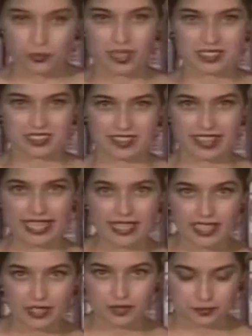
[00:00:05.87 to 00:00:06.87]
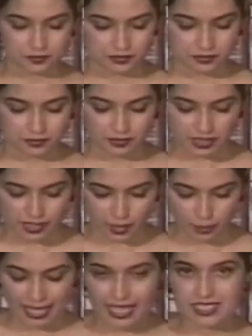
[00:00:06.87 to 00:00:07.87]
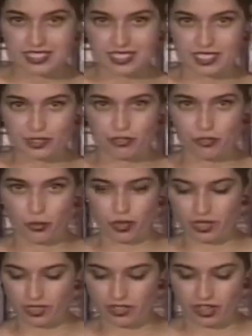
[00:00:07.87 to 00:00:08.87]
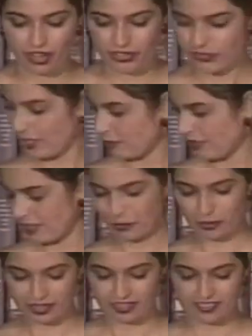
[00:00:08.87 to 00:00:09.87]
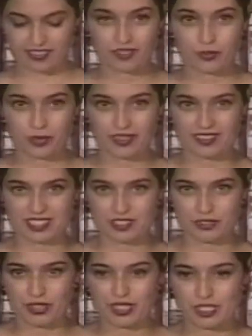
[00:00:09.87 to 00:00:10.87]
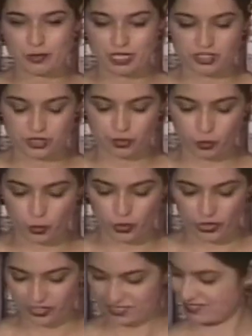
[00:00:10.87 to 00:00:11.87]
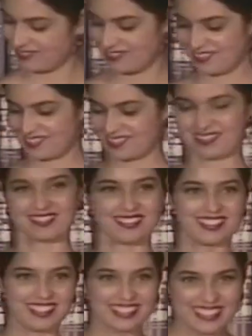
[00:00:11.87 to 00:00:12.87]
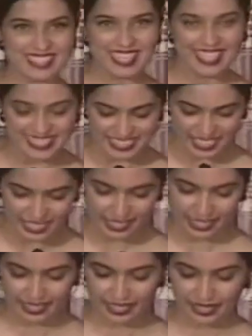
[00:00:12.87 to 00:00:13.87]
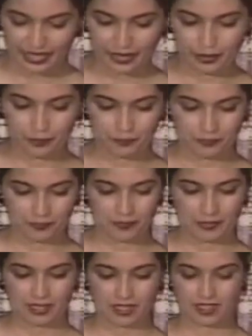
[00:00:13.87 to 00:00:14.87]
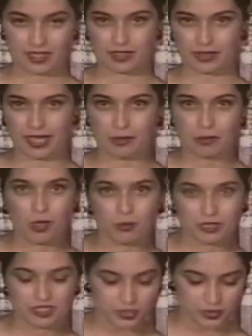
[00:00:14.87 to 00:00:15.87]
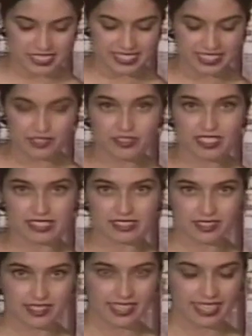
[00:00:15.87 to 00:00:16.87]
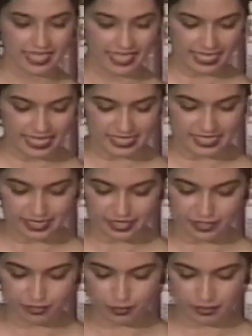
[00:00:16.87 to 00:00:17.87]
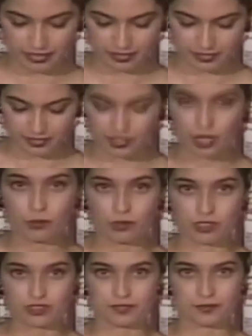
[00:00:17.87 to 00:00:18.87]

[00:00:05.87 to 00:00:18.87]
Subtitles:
want to thank the magazine for honoring me with this very special award tonight. I'm humbled to receive it, as I have been humbled